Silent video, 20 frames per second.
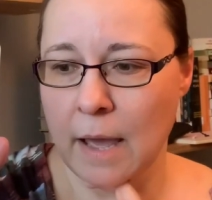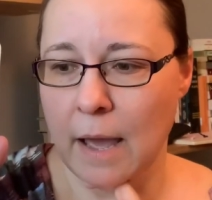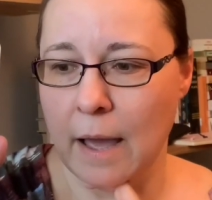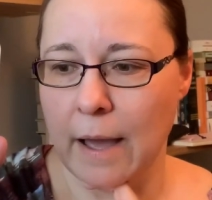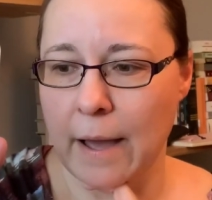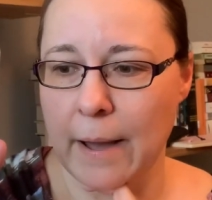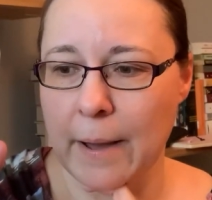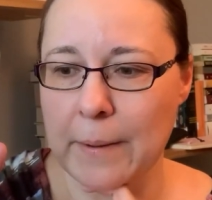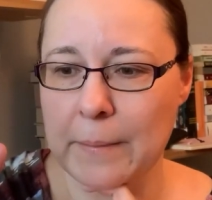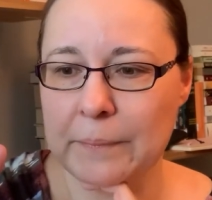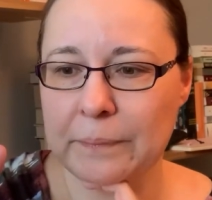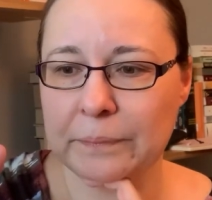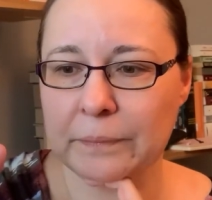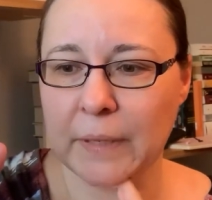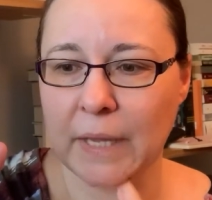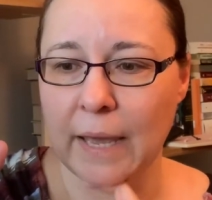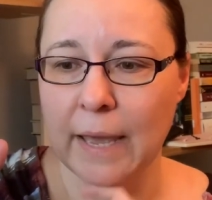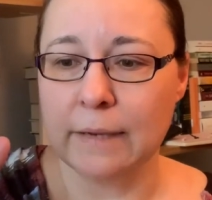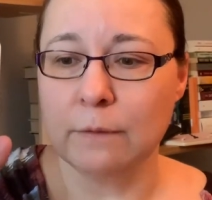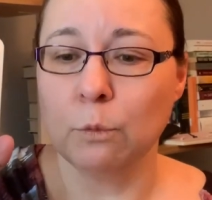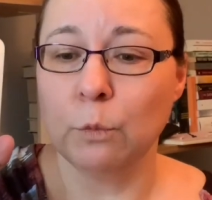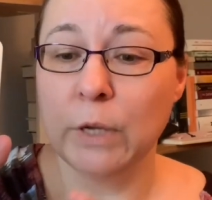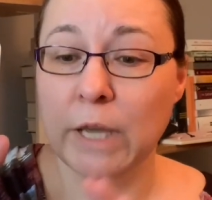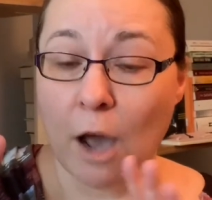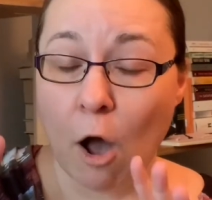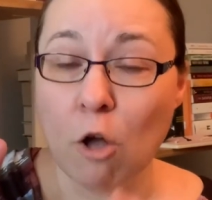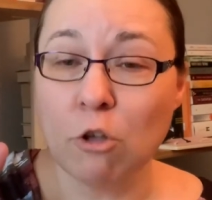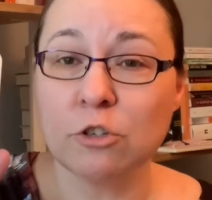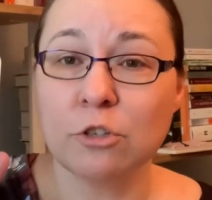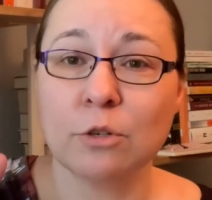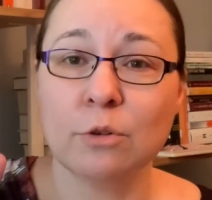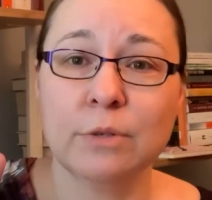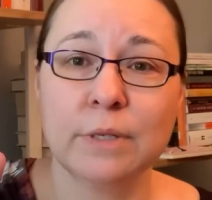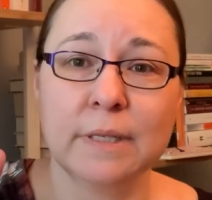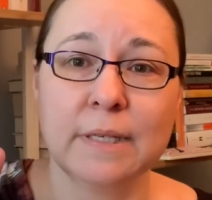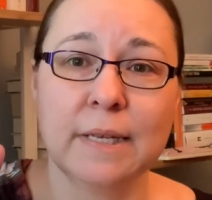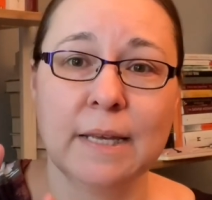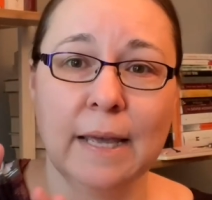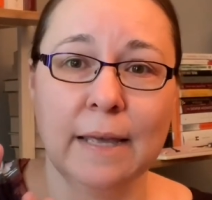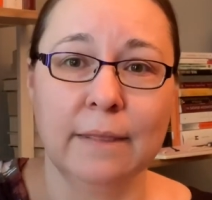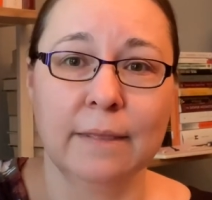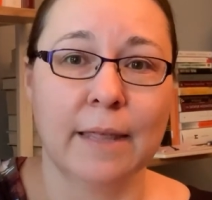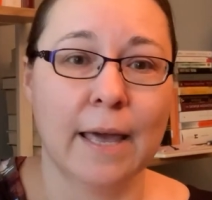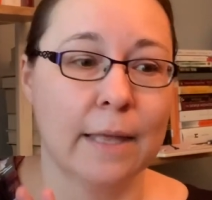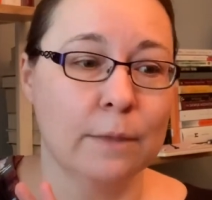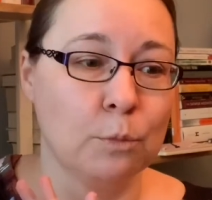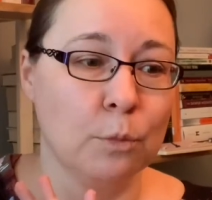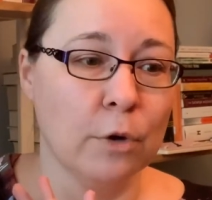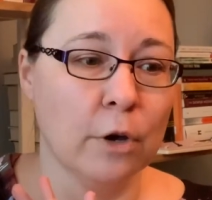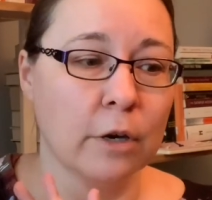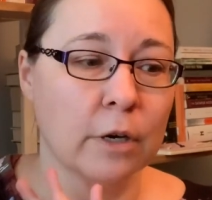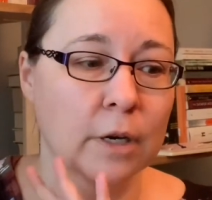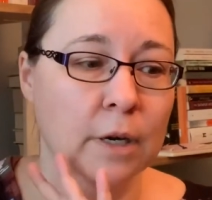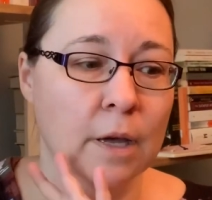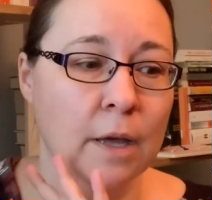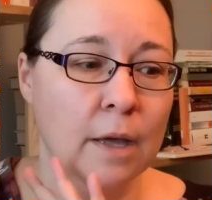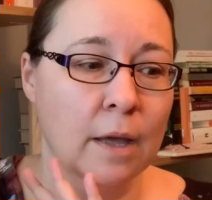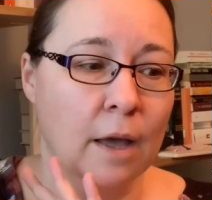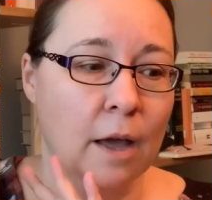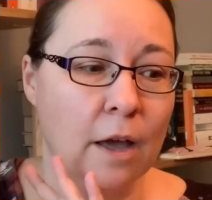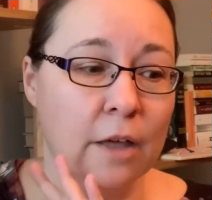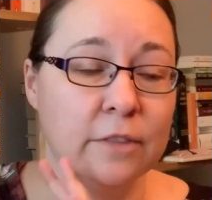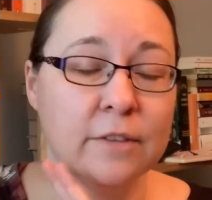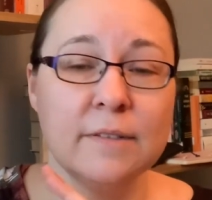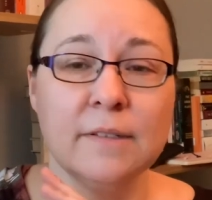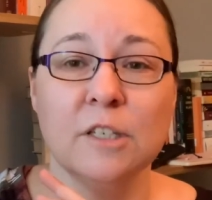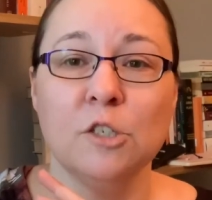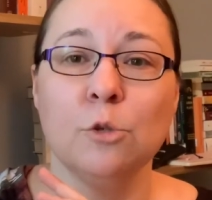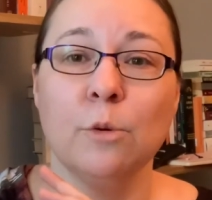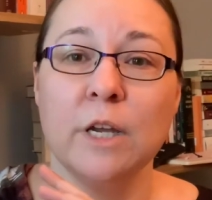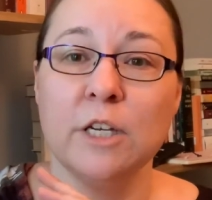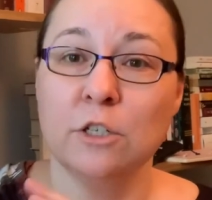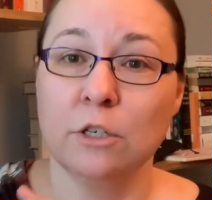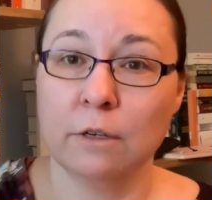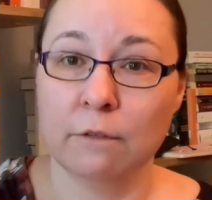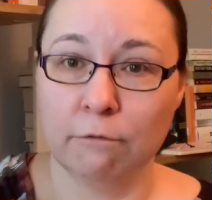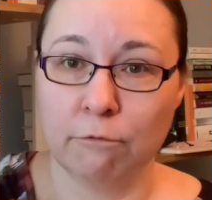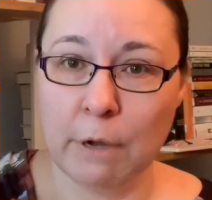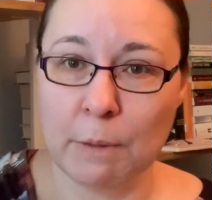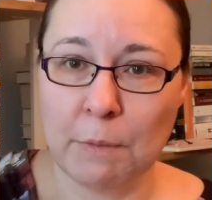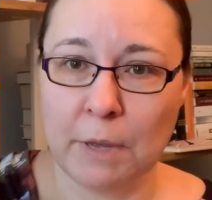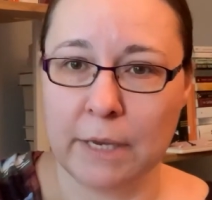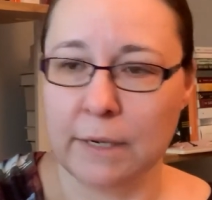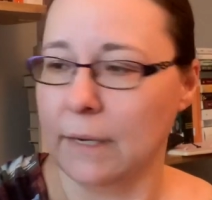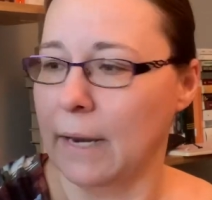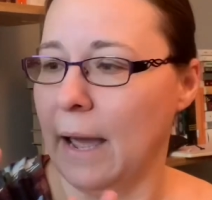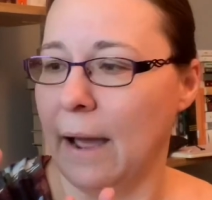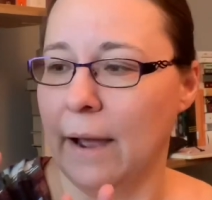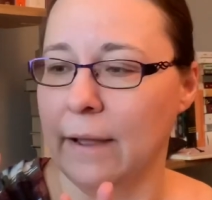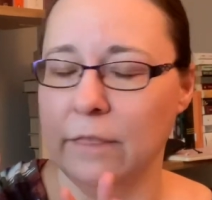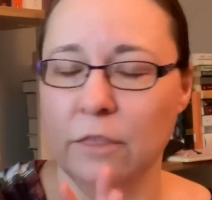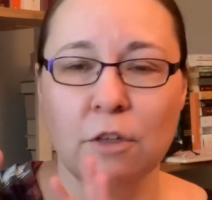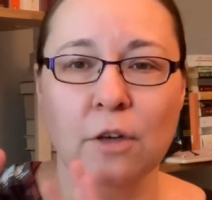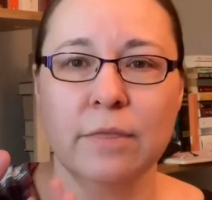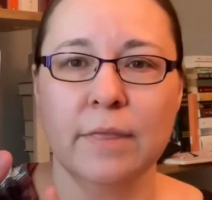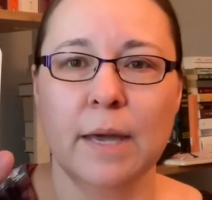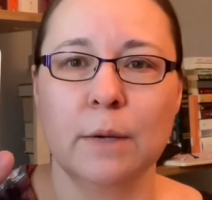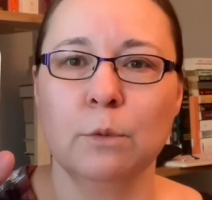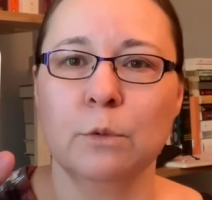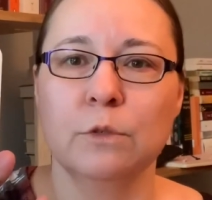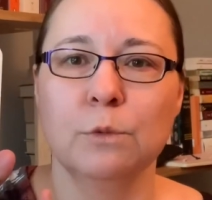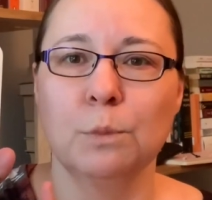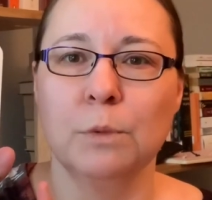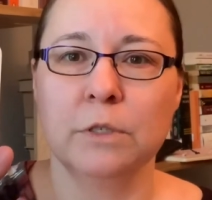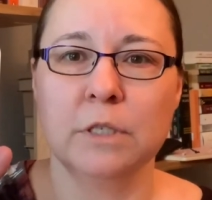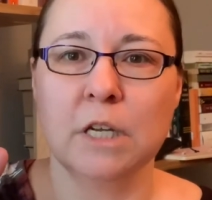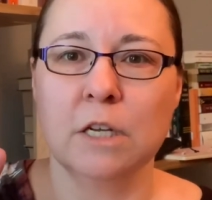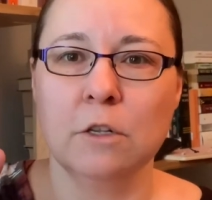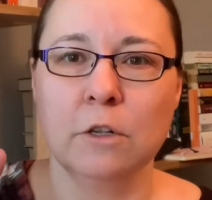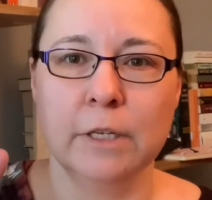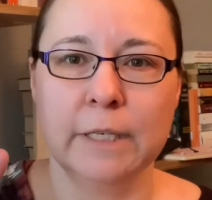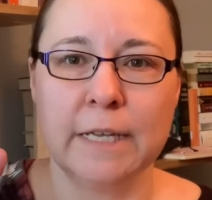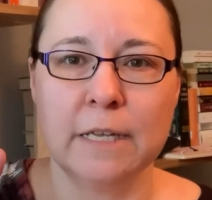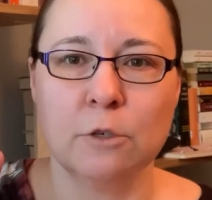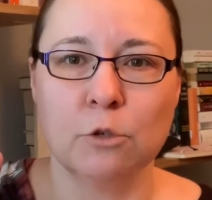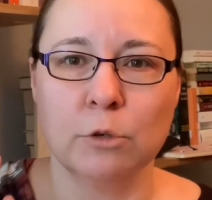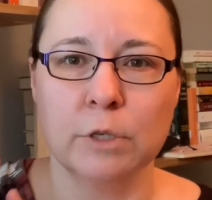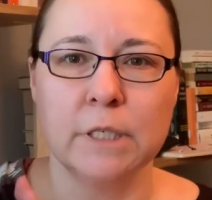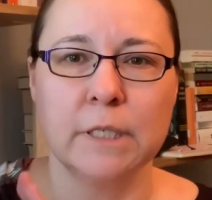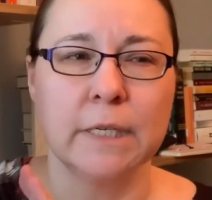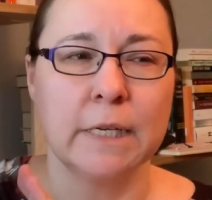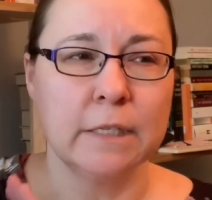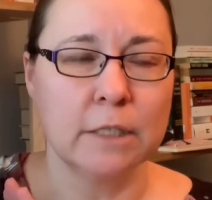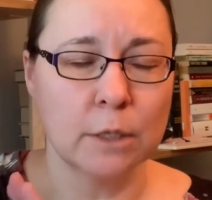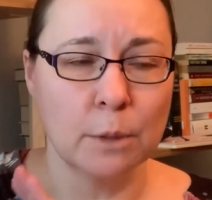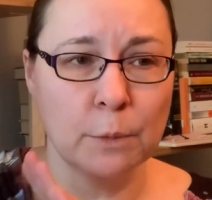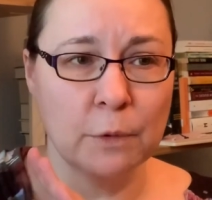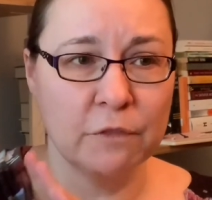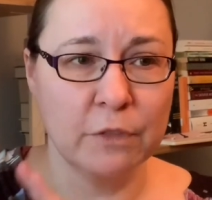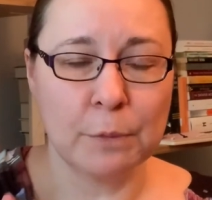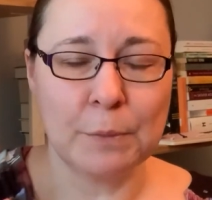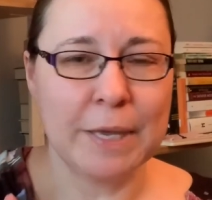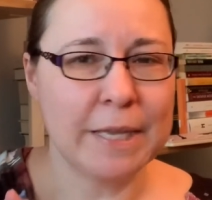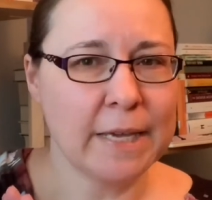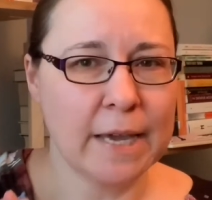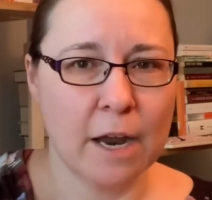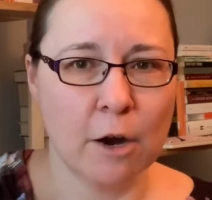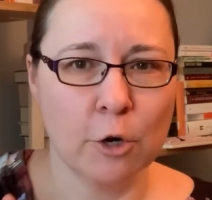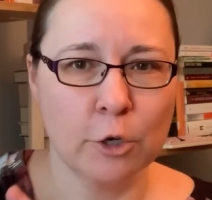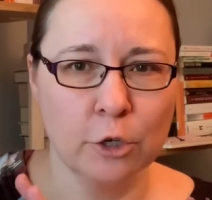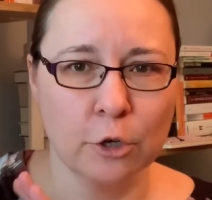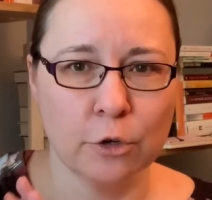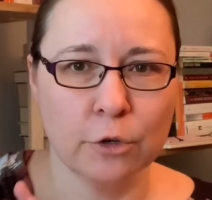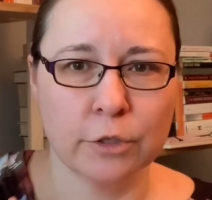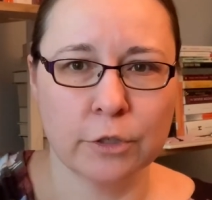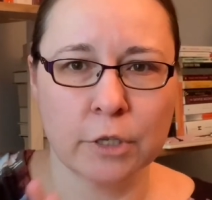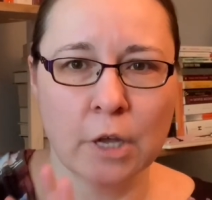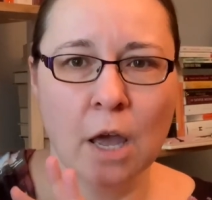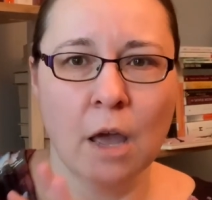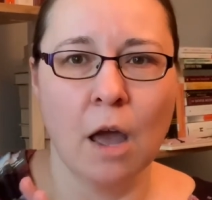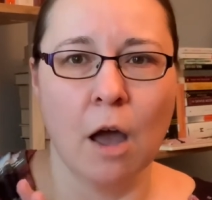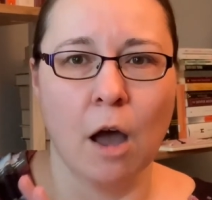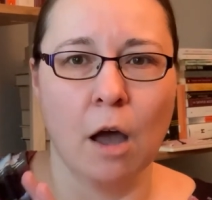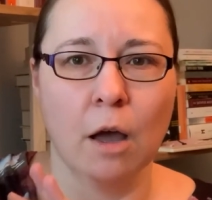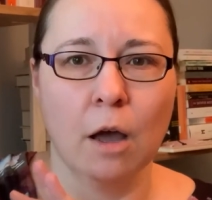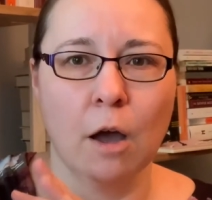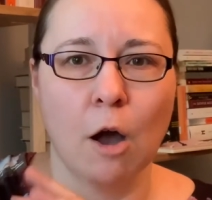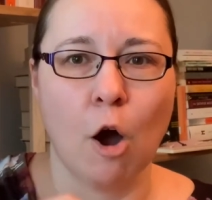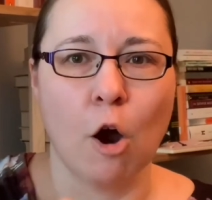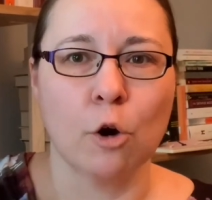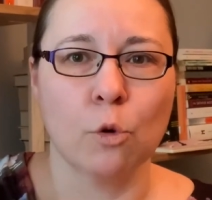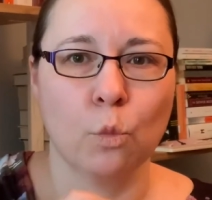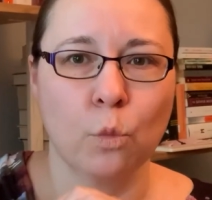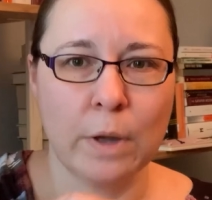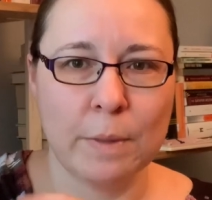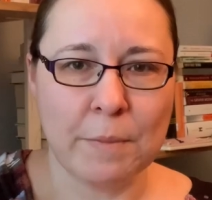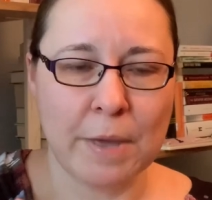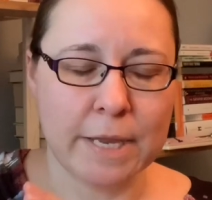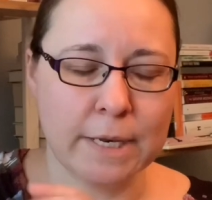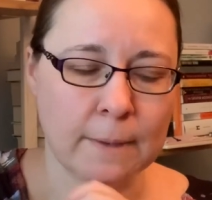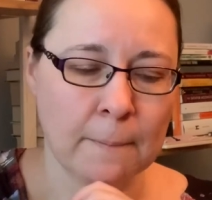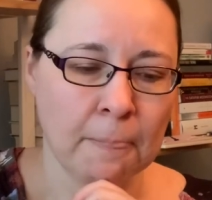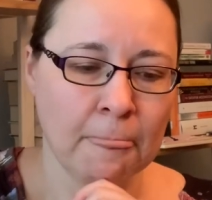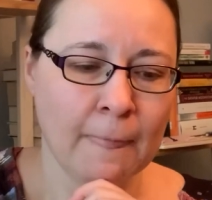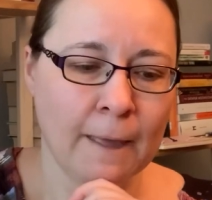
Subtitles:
And we also see in that book the situation of women. I thought that was particularly interesting. Some of the main characters are women.